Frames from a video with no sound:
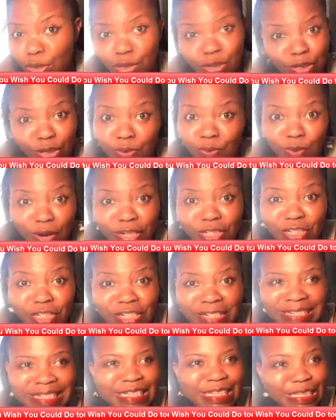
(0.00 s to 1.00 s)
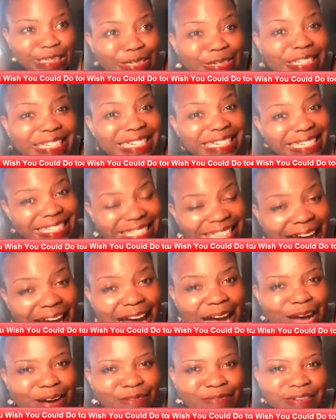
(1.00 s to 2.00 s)
watching, you
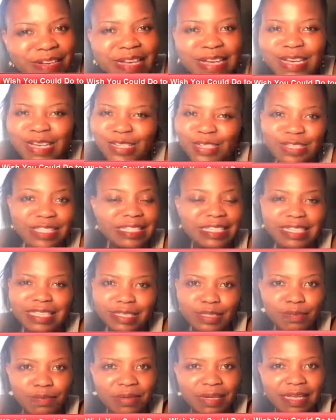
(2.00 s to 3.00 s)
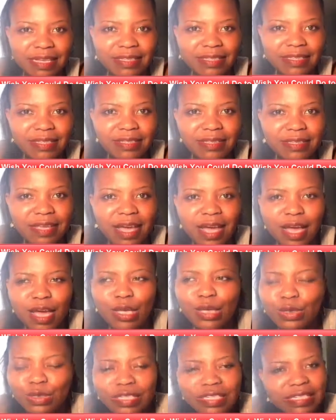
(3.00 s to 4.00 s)
deserve to see these places.
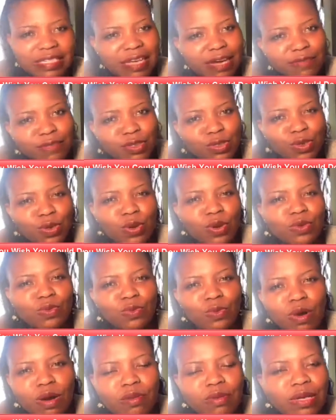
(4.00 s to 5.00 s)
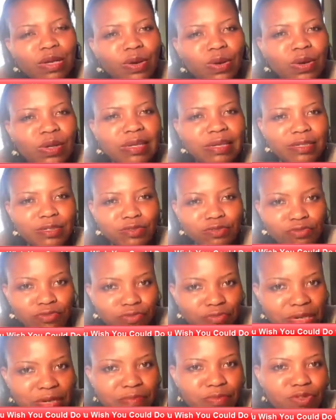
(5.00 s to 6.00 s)
You deserve to go on what we call a
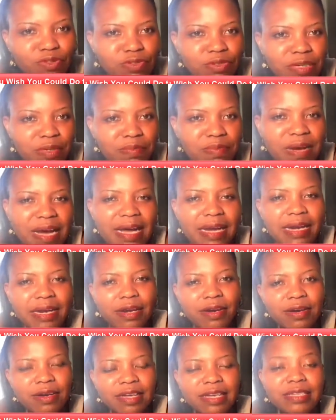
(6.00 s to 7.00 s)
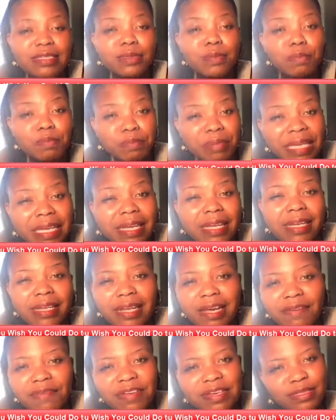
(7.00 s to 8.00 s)
dream trip and create peak
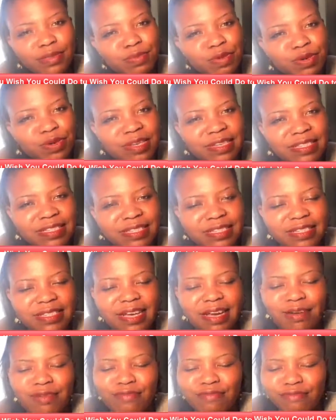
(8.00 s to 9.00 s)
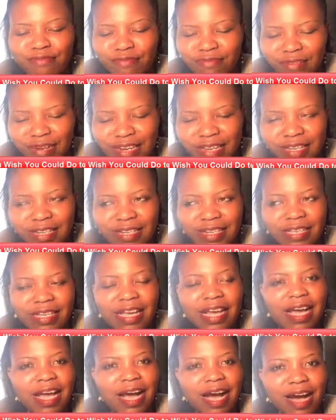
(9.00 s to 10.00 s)
life experiences and really
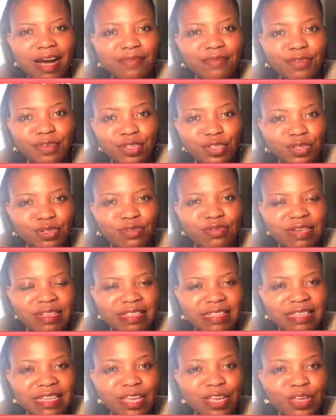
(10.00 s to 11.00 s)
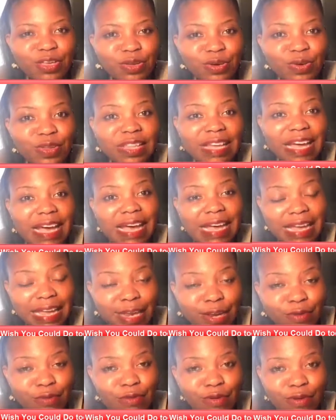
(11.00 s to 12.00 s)
have your children think you're their
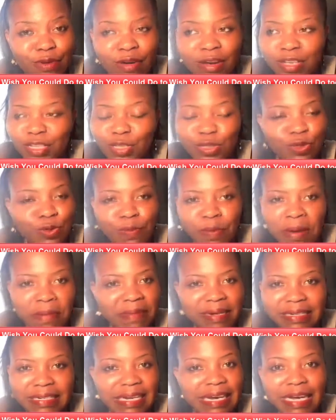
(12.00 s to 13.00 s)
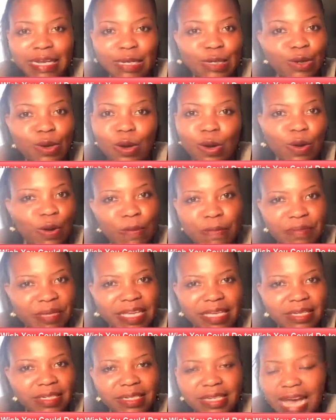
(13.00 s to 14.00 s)
hero. Superman cannot
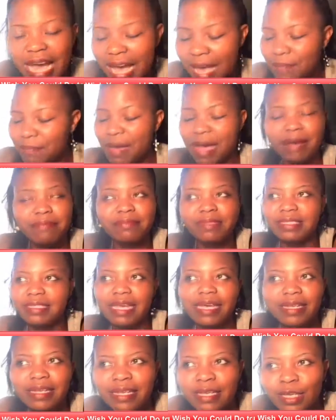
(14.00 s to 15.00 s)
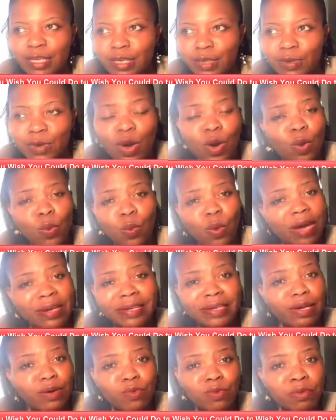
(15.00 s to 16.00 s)
compete. I'm telling you,
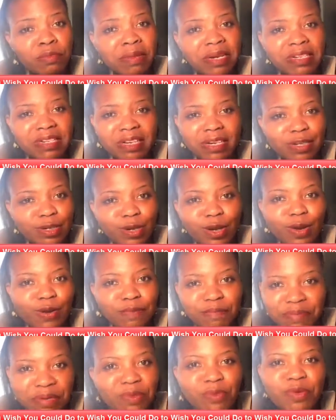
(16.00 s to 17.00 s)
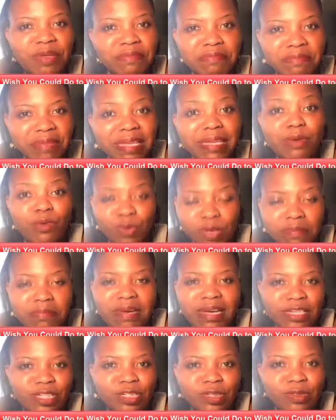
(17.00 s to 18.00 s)
Wonder Woman cannot compete with me, with
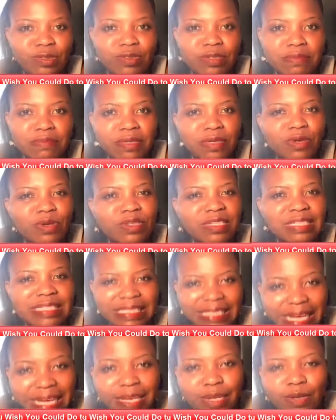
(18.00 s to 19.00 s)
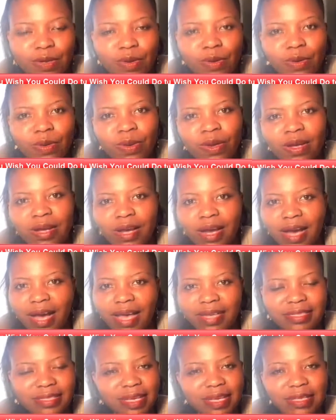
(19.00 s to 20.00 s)
my children, because they know
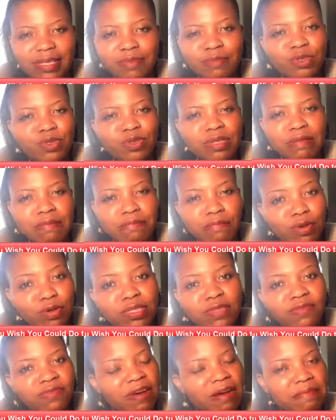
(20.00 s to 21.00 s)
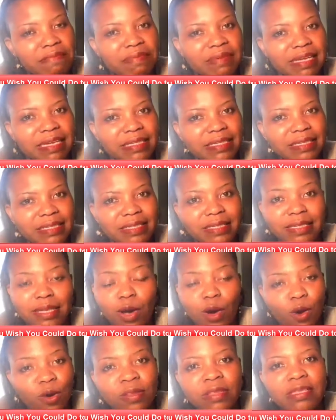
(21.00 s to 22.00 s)
I take them to the most fun places
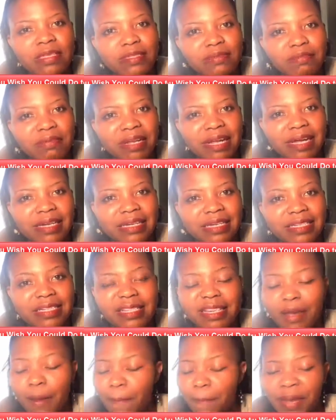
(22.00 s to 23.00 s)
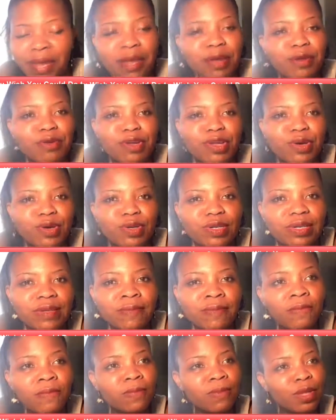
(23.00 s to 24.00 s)
on this planet, period.
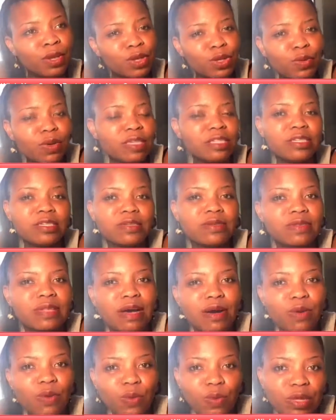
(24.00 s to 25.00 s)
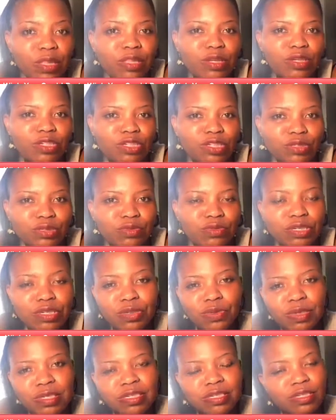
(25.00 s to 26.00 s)
You want to do that with your children. You
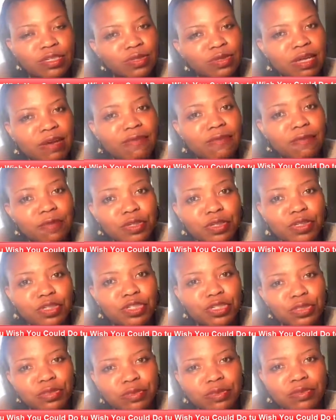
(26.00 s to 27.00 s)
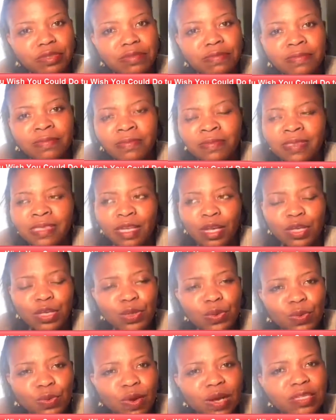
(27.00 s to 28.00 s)
want to do that for your children.
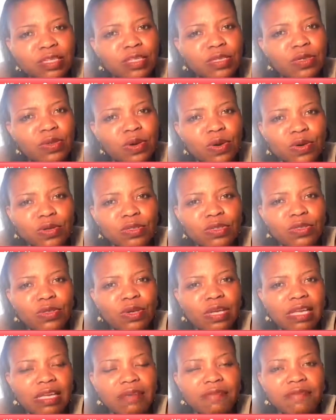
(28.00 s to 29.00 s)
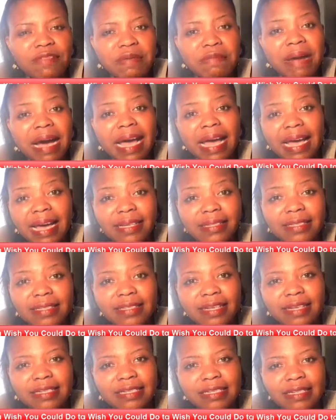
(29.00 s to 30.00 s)
You want to also give them a head
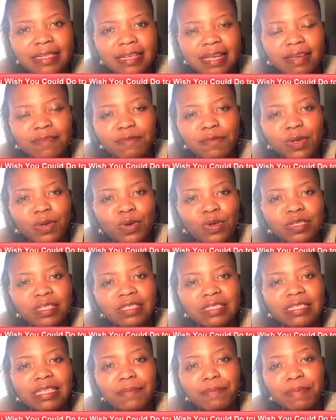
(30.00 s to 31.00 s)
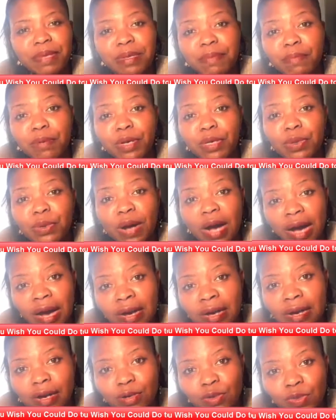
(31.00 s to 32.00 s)
start in life, because the people you
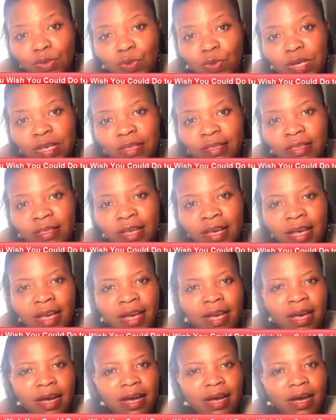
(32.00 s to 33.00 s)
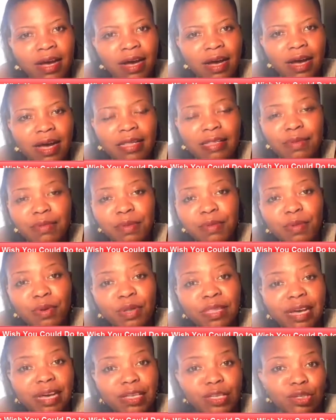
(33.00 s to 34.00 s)
hang out with are the people
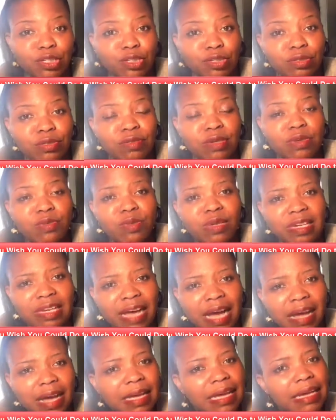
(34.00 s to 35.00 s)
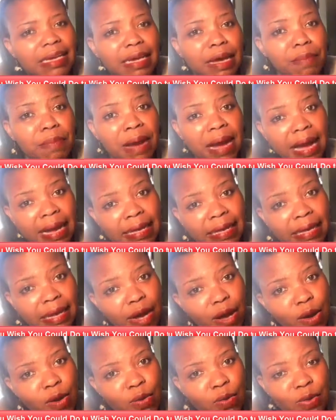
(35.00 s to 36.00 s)
that your children will end up hanging
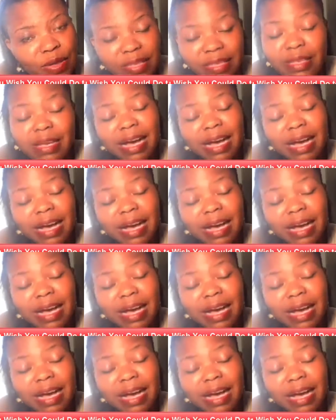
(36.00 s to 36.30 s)
out with.